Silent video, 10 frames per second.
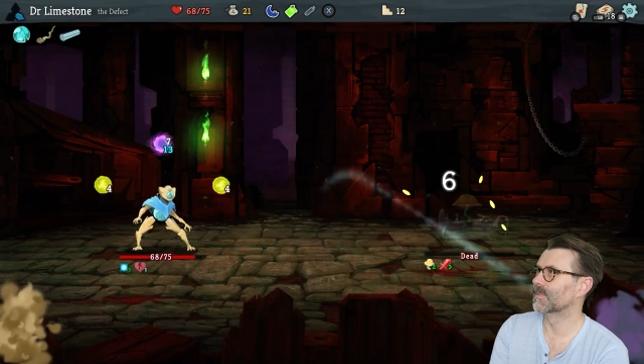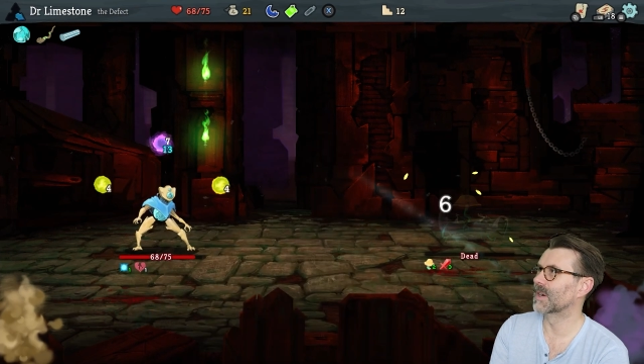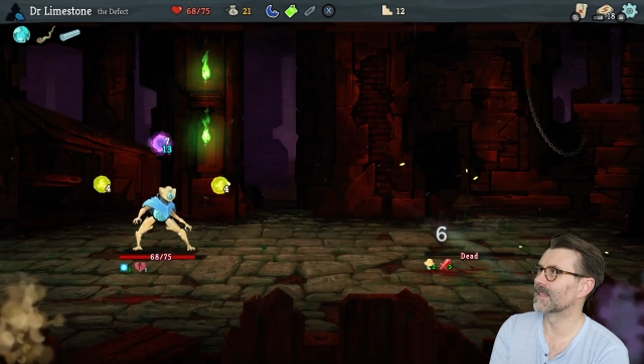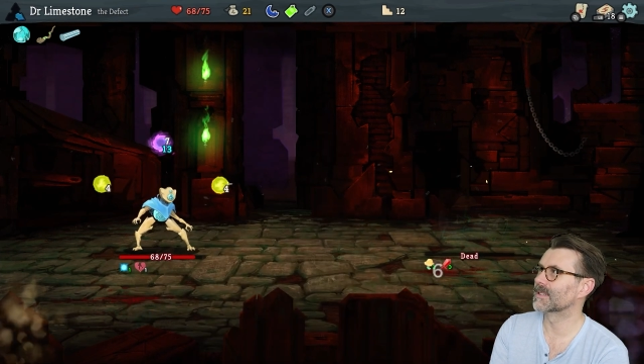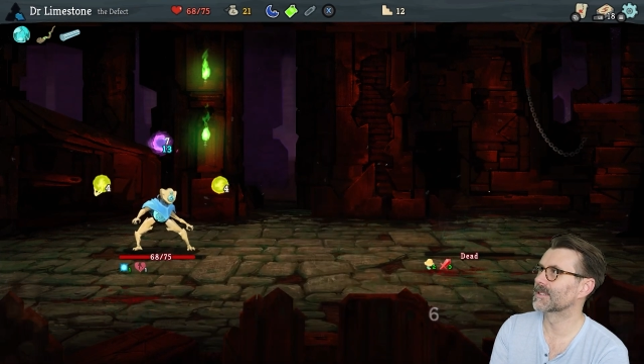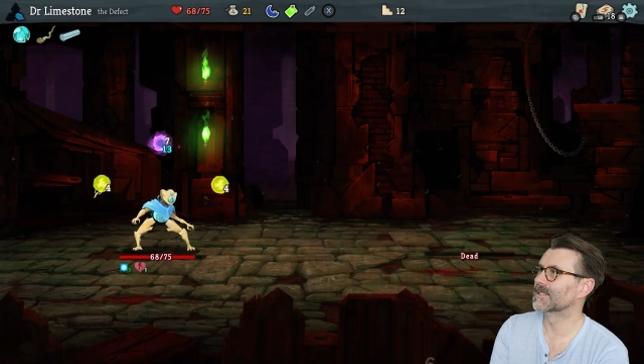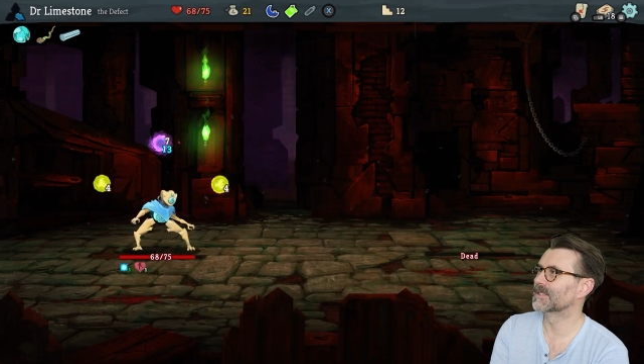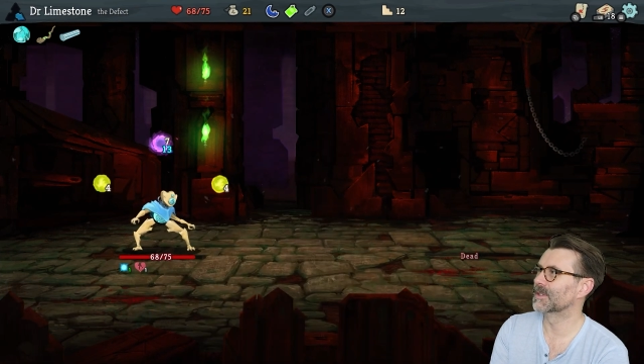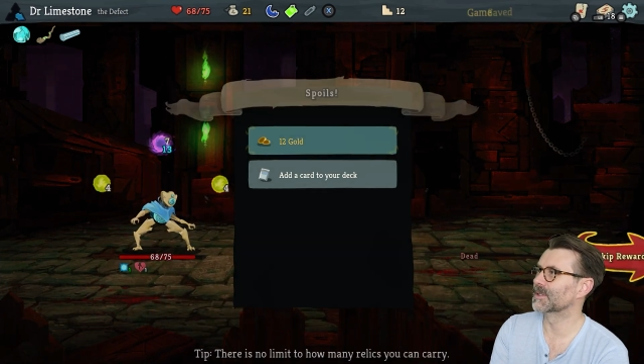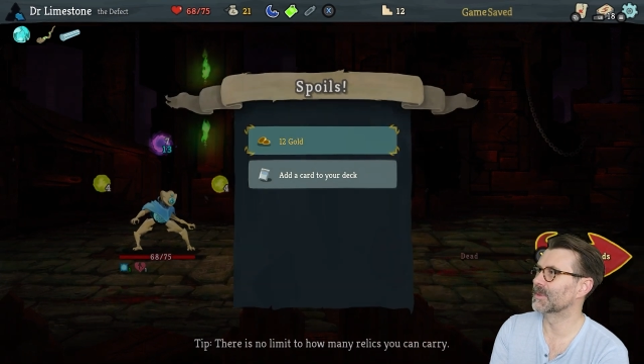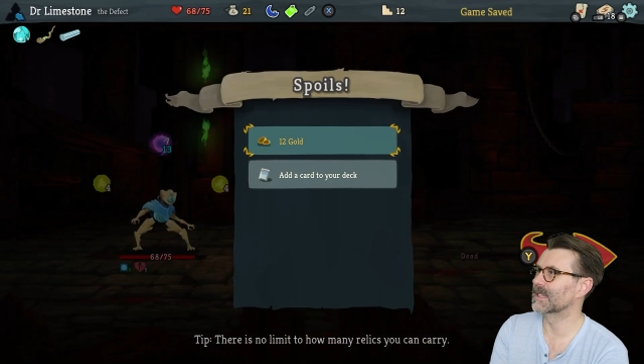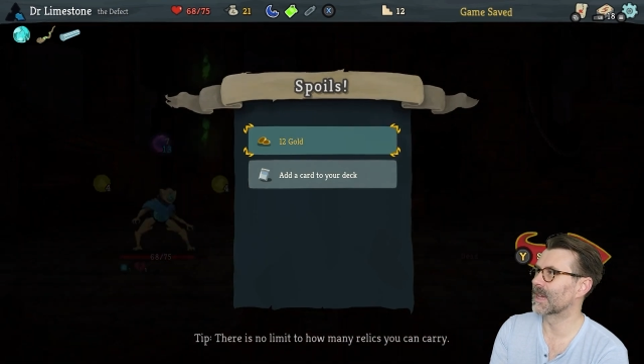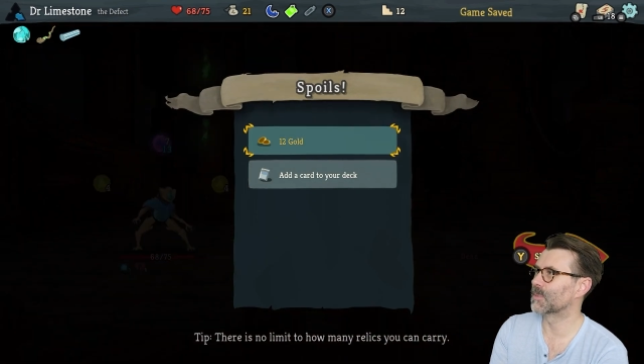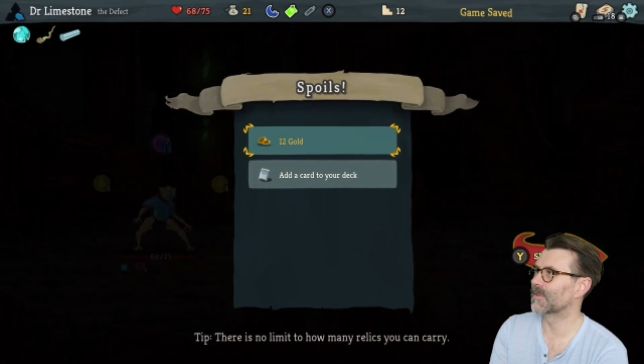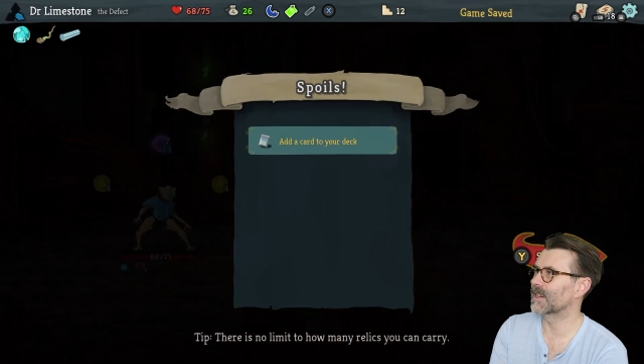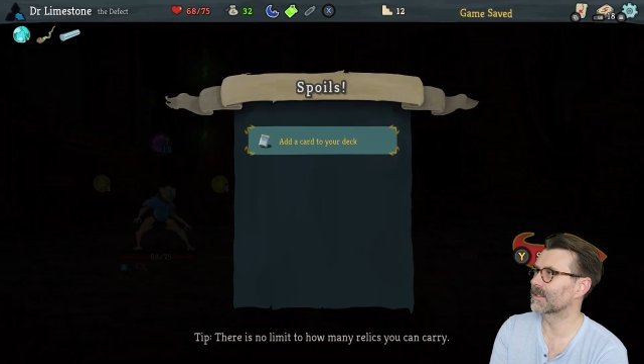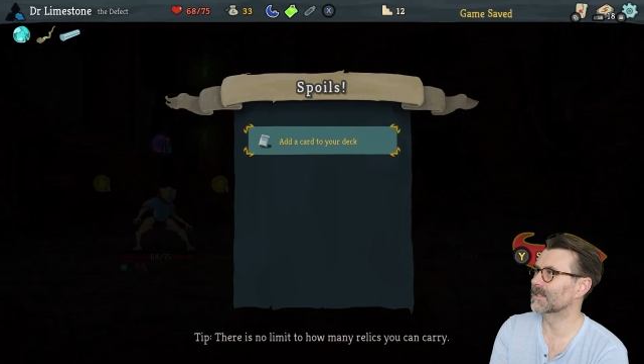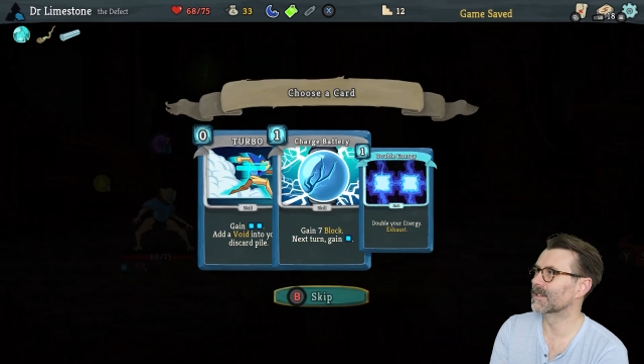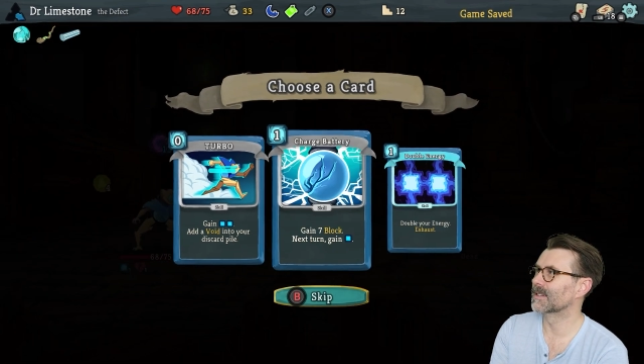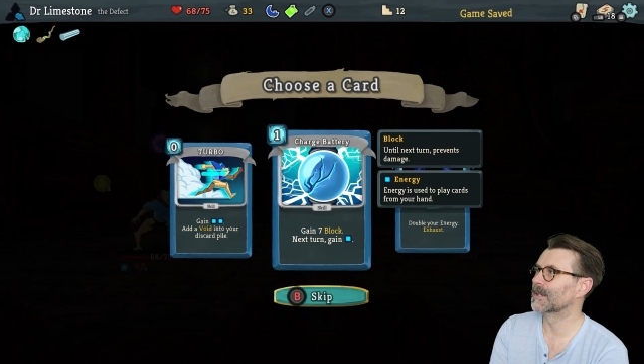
but ultimately I prevailed.